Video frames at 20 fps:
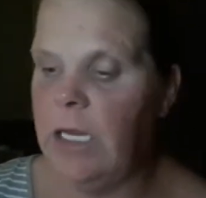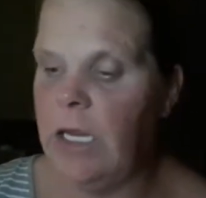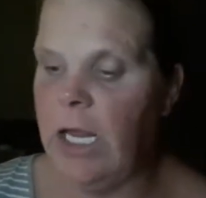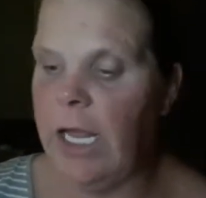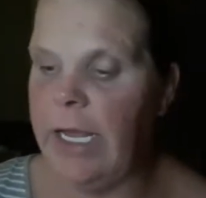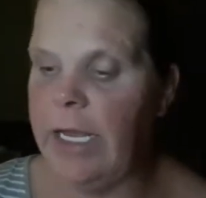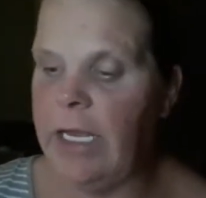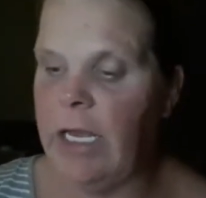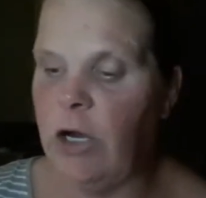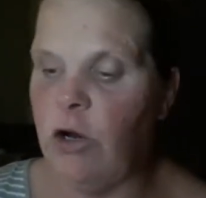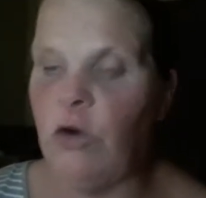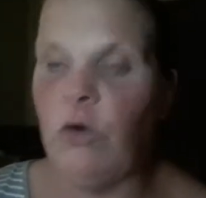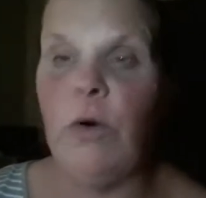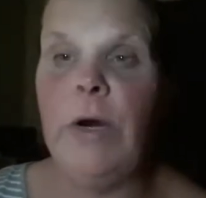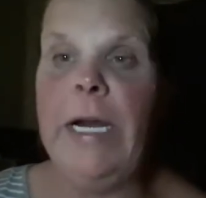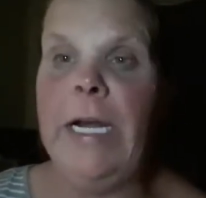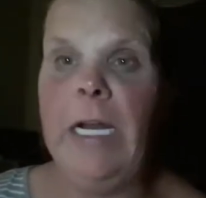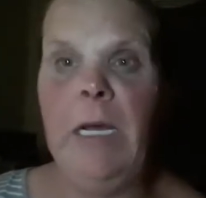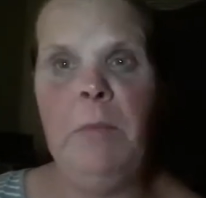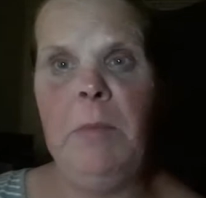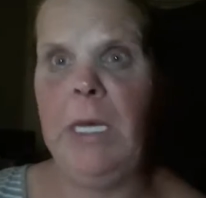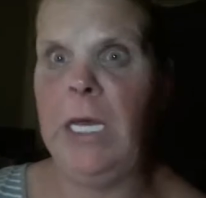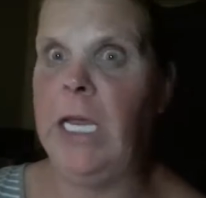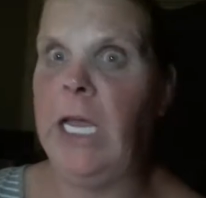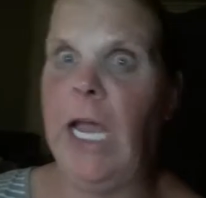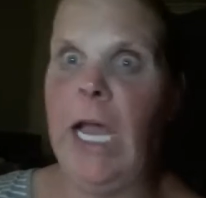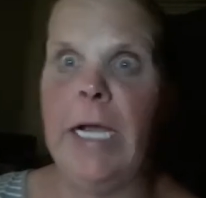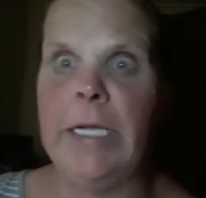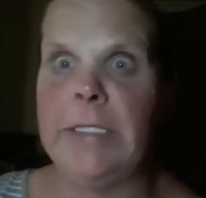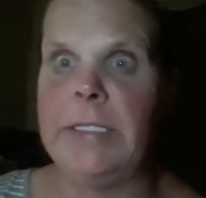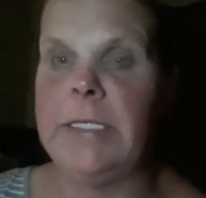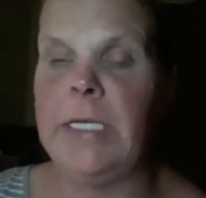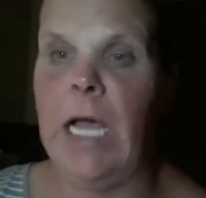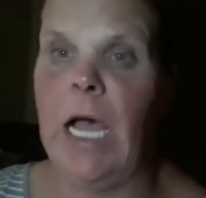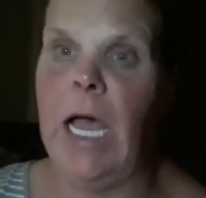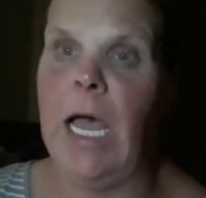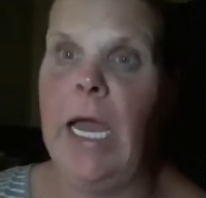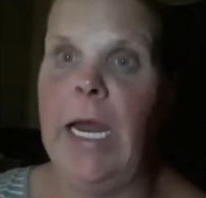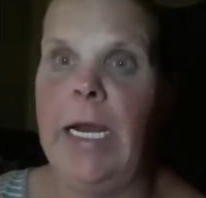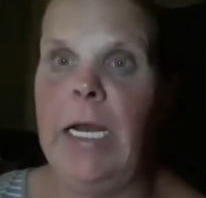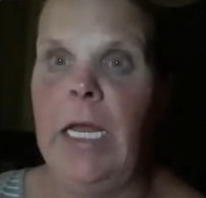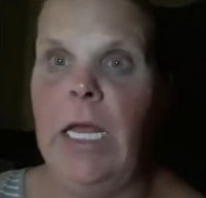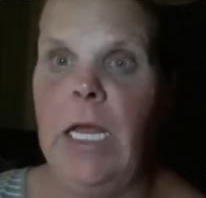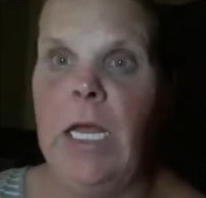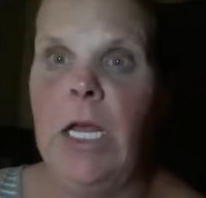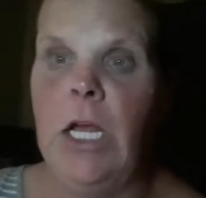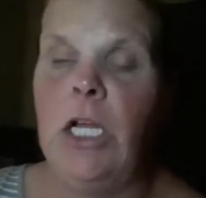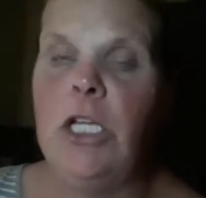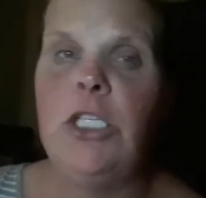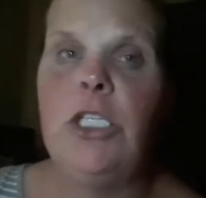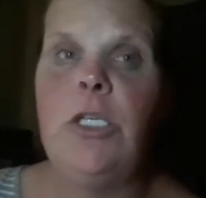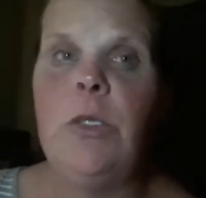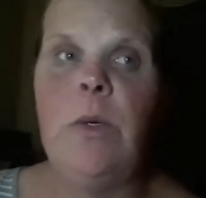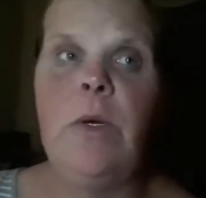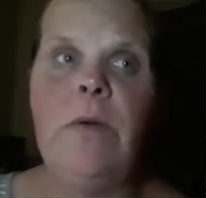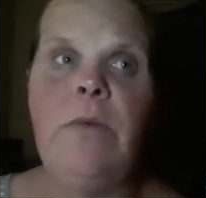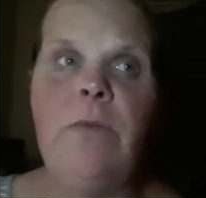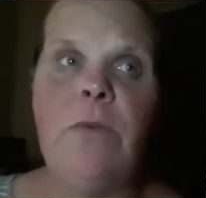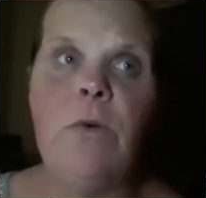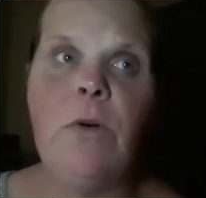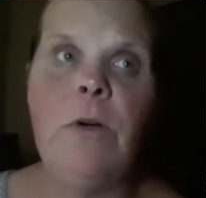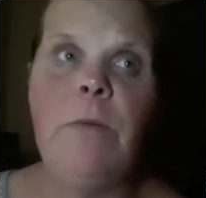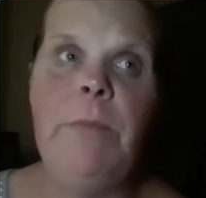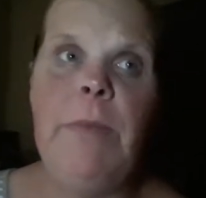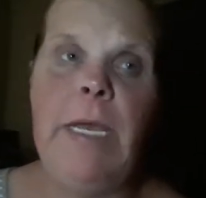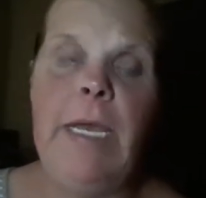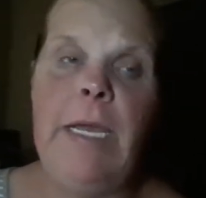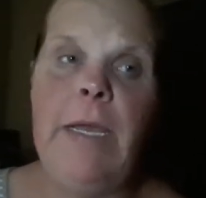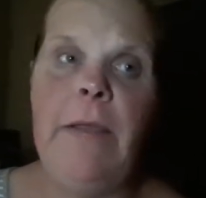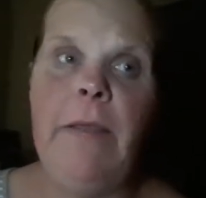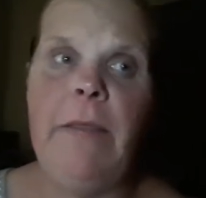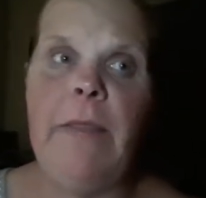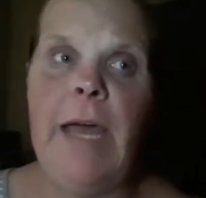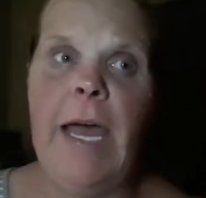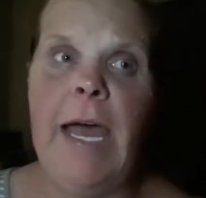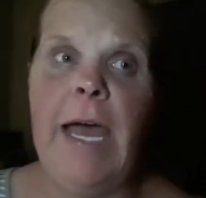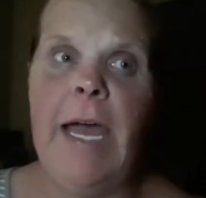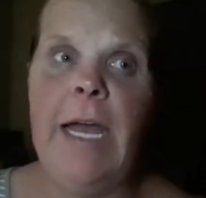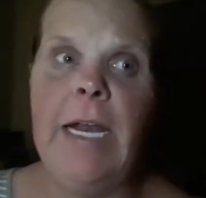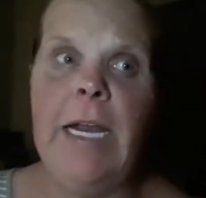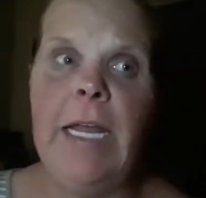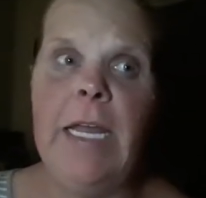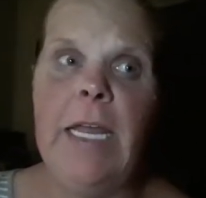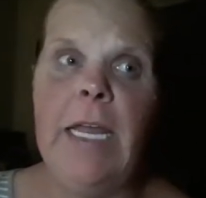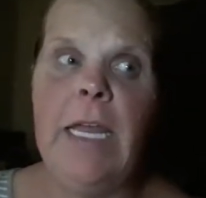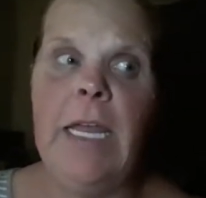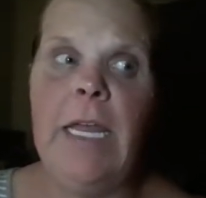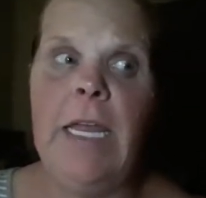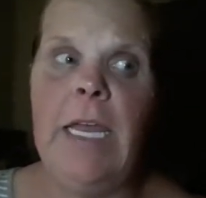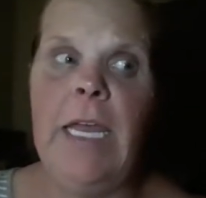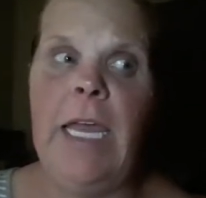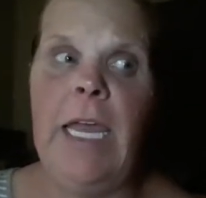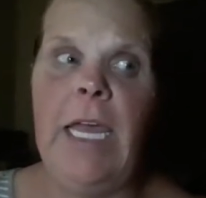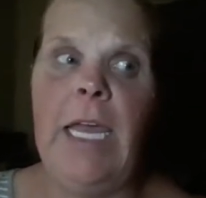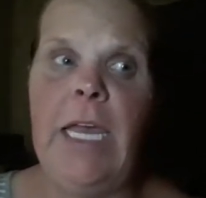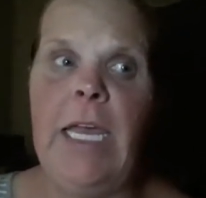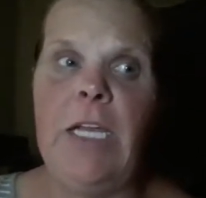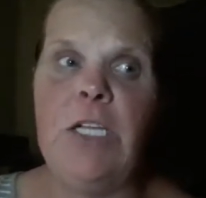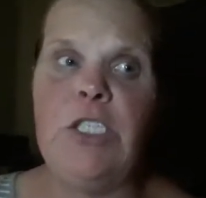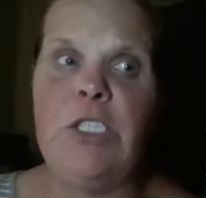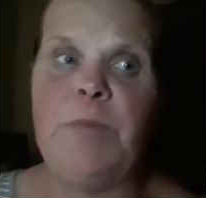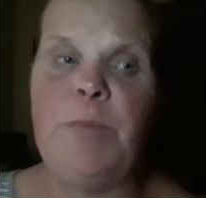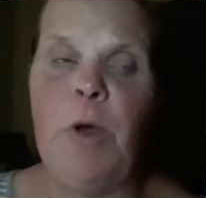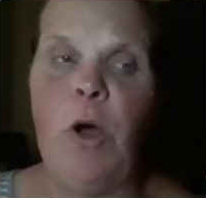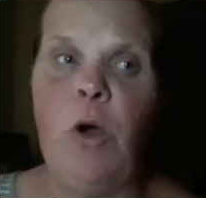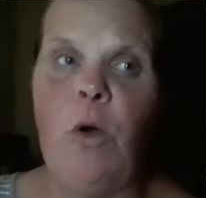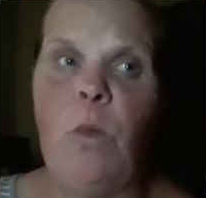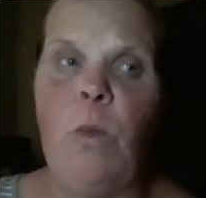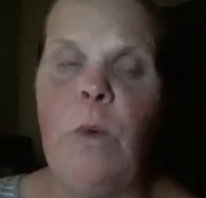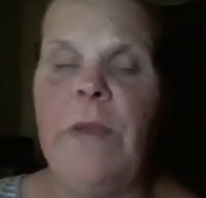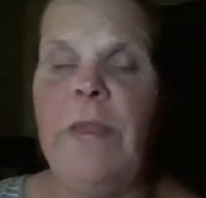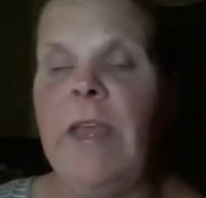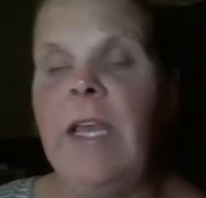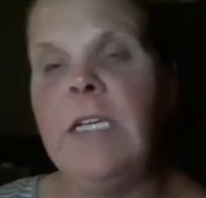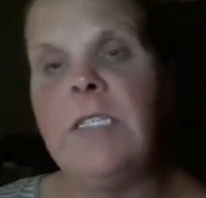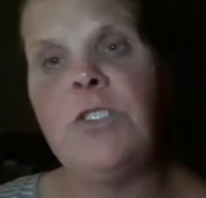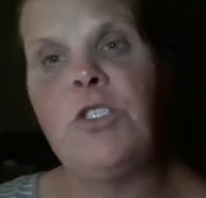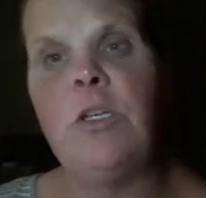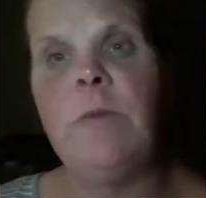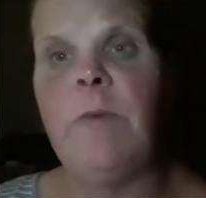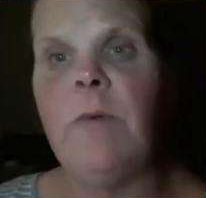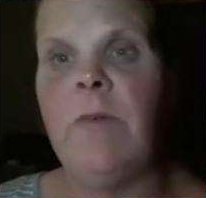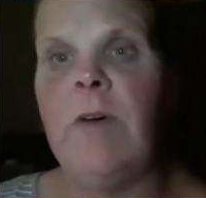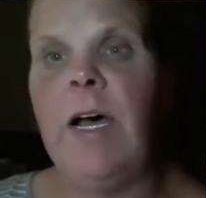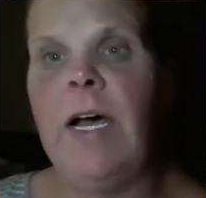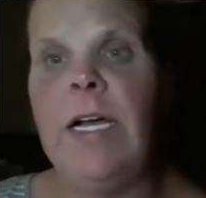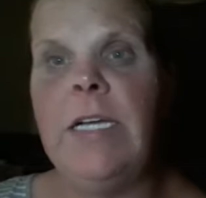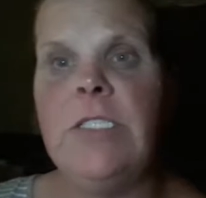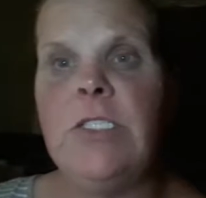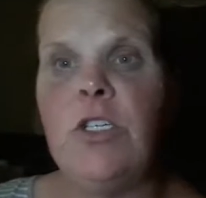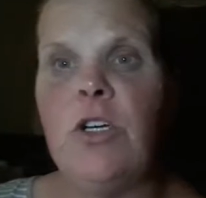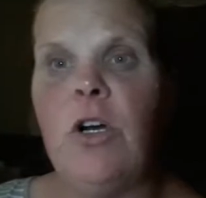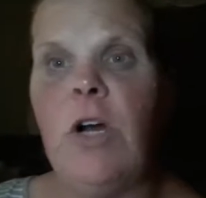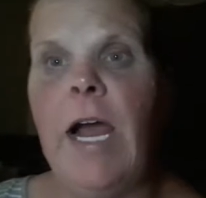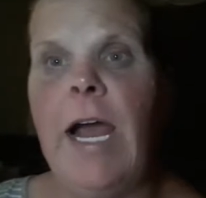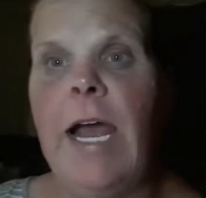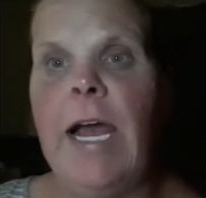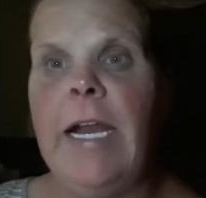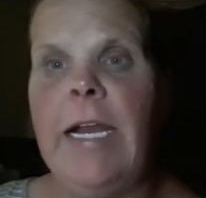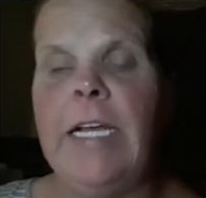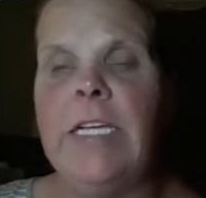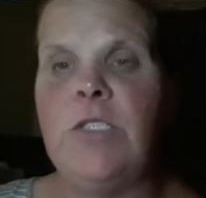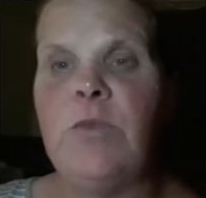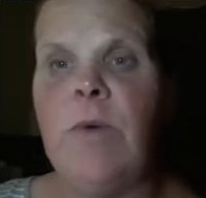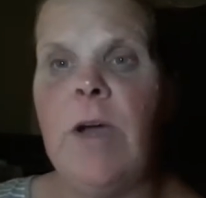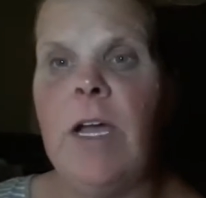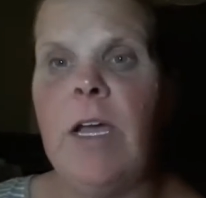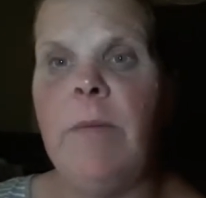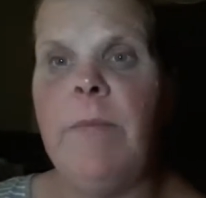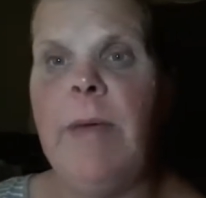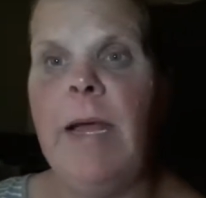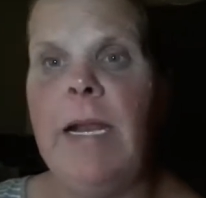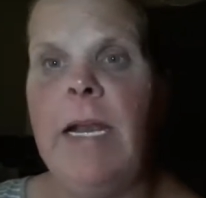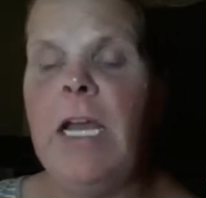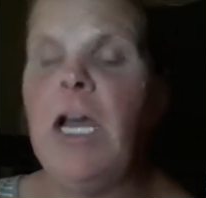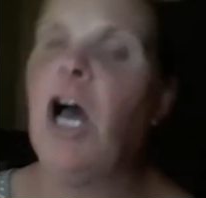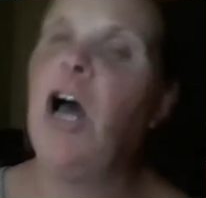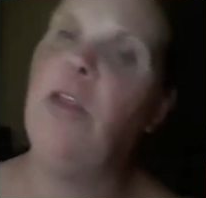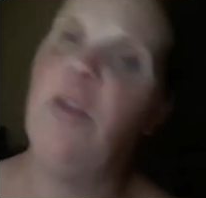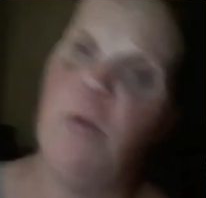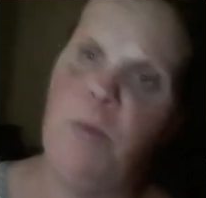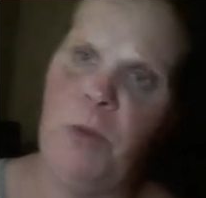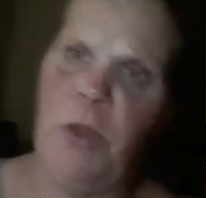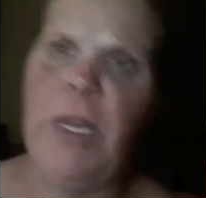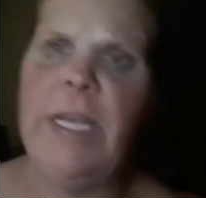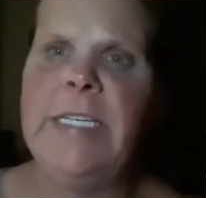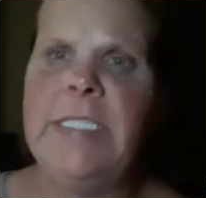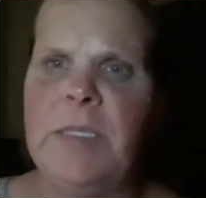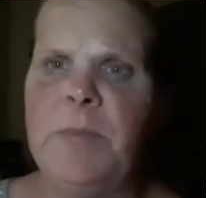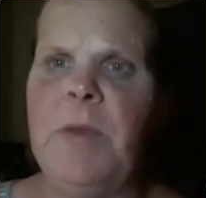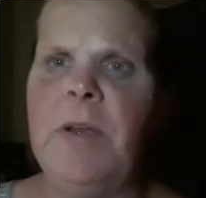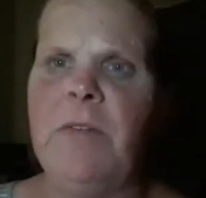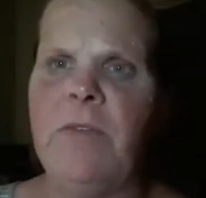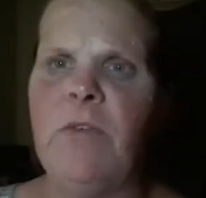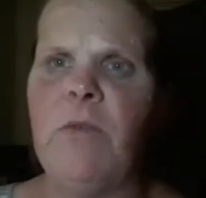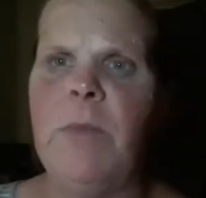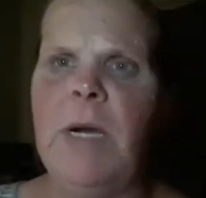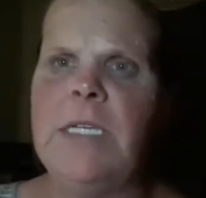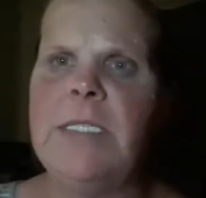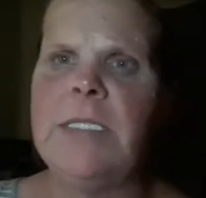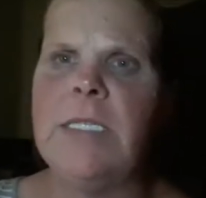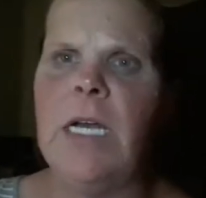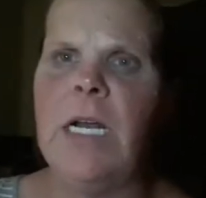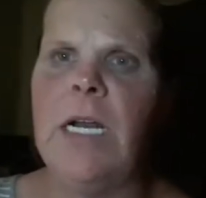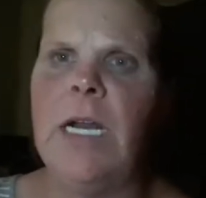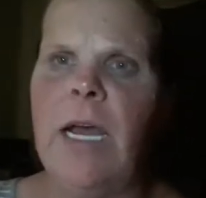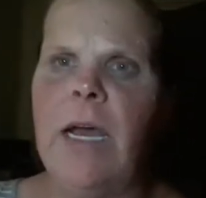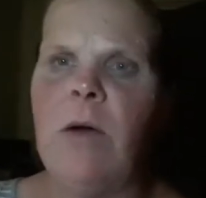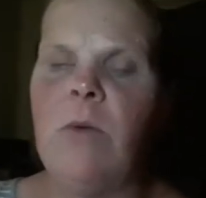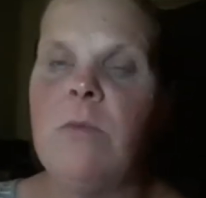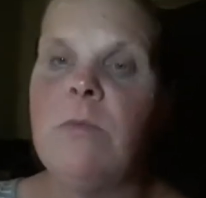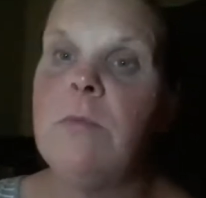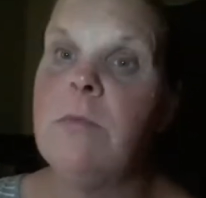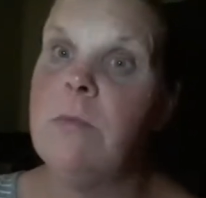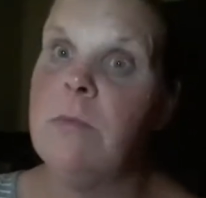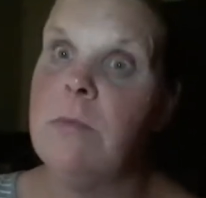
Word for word: like, greeting me outside to inform me that he spoke with his supervisor and is recommending other placement for my son now.